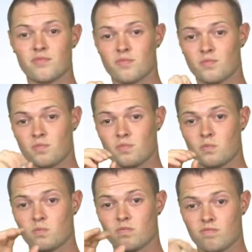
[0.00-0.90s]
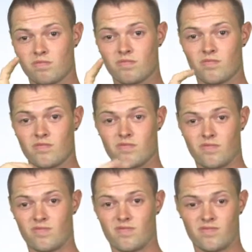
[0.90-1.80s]

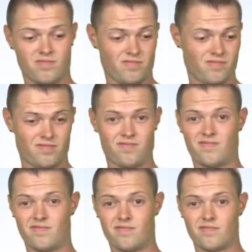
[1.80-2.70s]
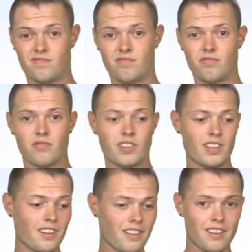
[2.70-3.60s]

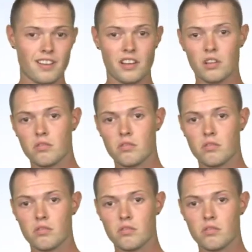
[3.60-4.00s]
Nobody speaks.